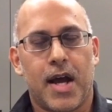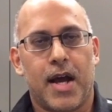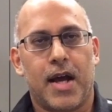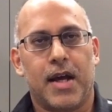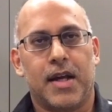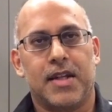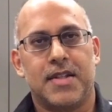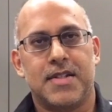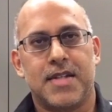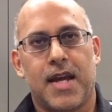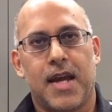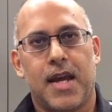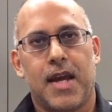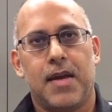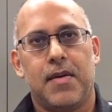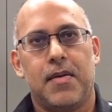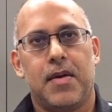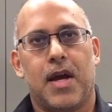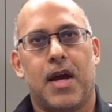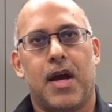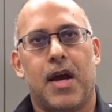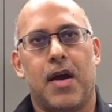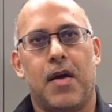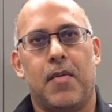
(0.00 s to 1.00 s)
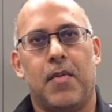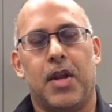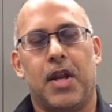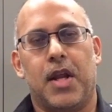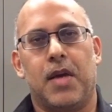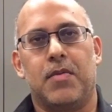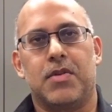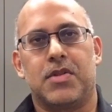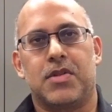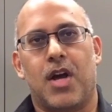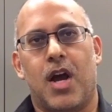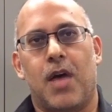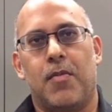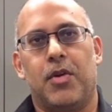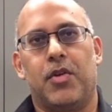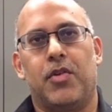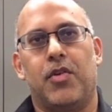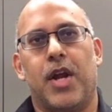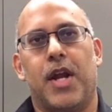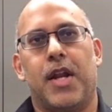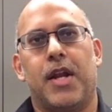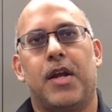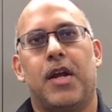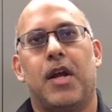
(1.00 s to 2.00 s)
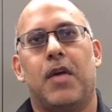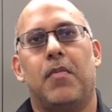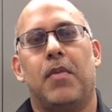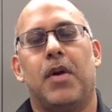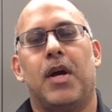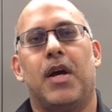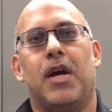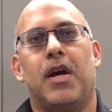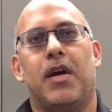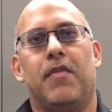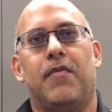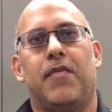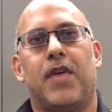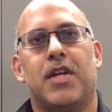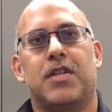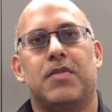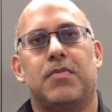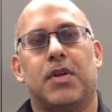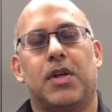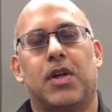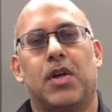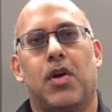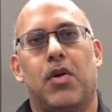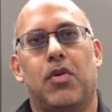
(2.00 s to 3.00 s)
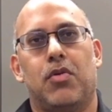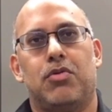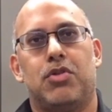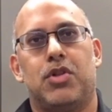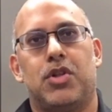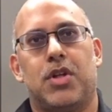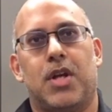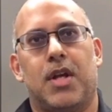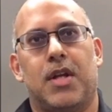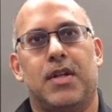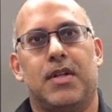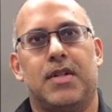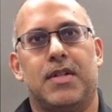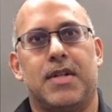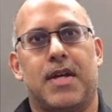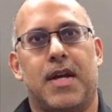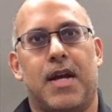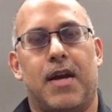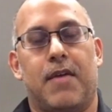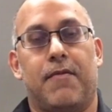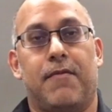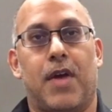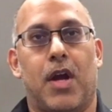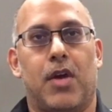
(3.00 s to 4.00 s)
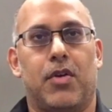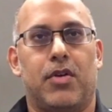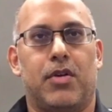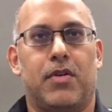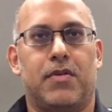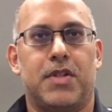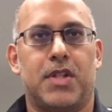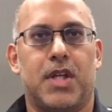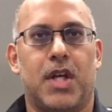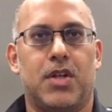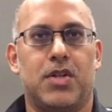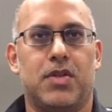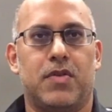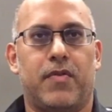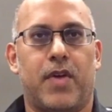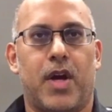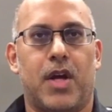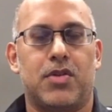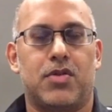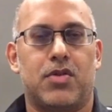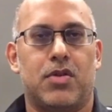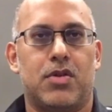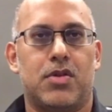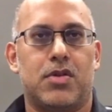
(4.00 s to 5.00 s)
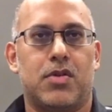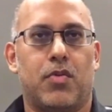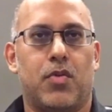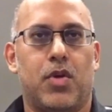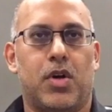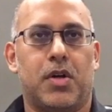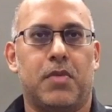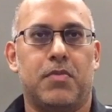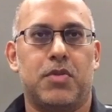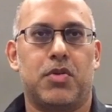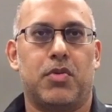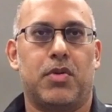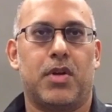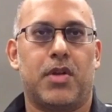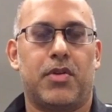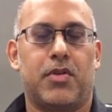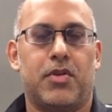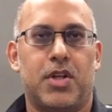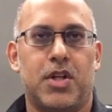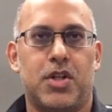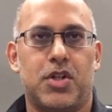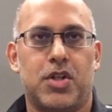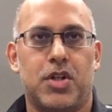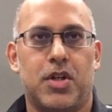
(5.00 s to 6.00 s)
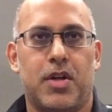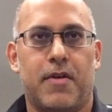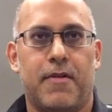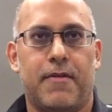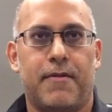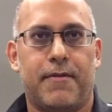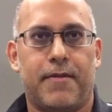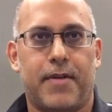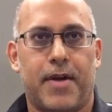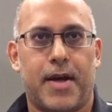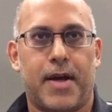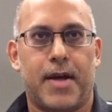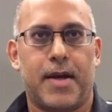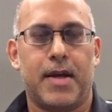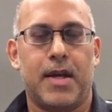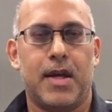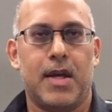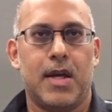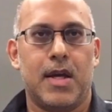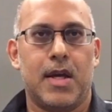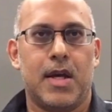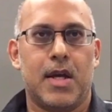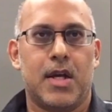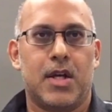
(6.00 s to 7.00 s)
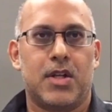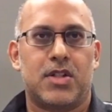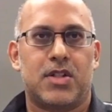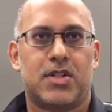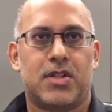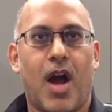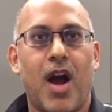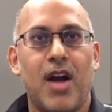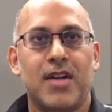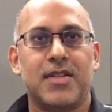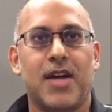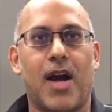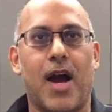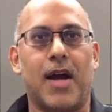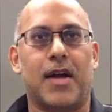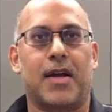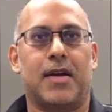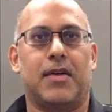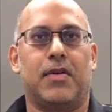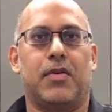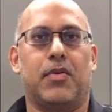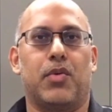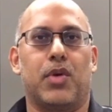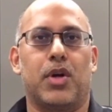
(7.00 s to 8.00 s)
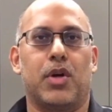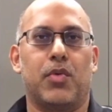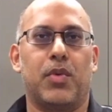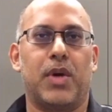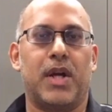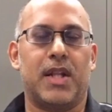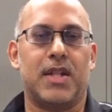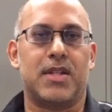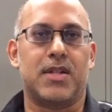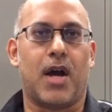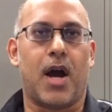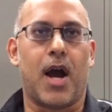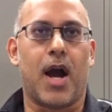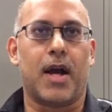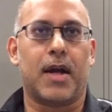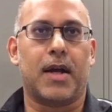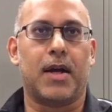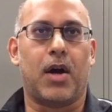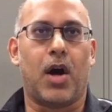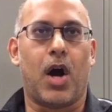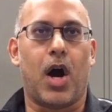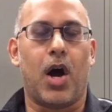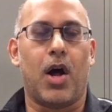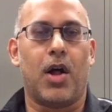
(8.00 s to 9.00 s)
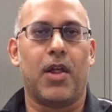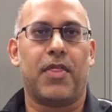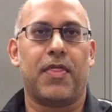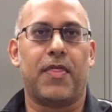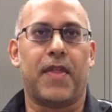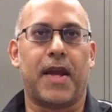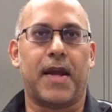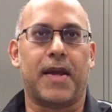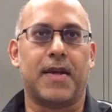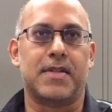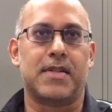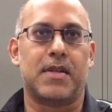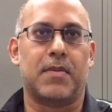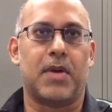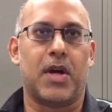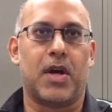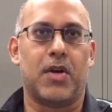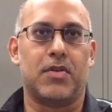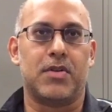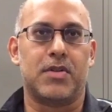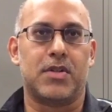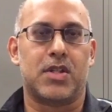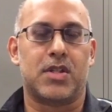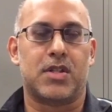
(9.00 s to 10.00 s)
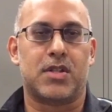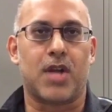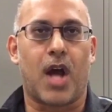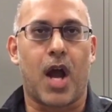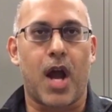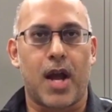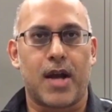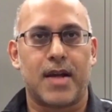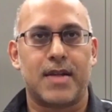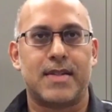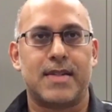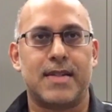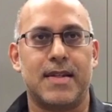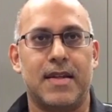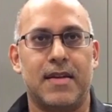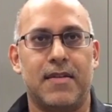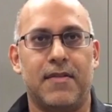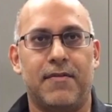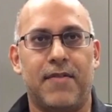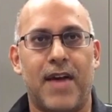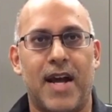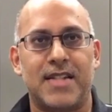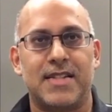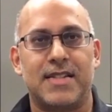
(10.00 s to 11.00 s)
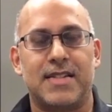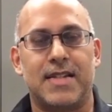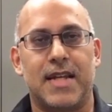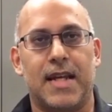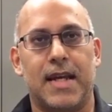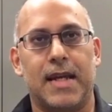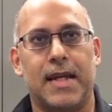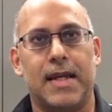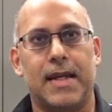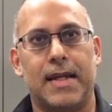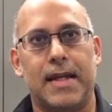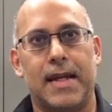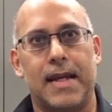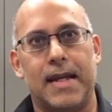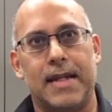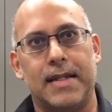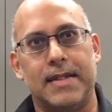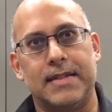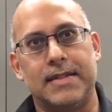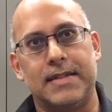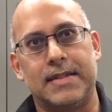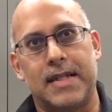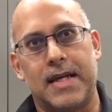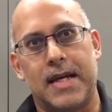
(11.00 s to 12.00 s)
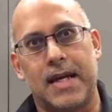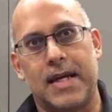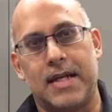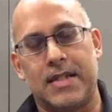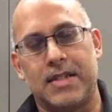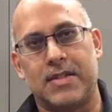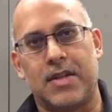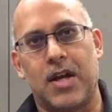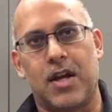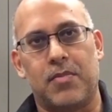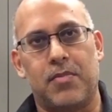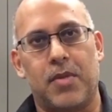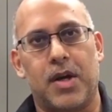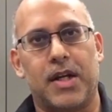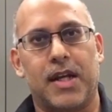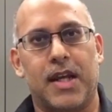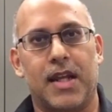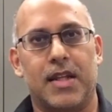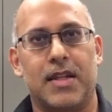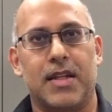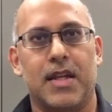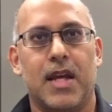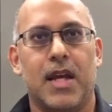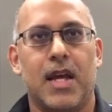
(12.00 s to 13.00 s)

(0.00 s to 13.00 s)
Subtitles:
good day. My name is Aman. I'm an investment coach and founder of Sage Investors, and welcome to another edition of Stock Talk, where we talk all things about stocks and investing and stock market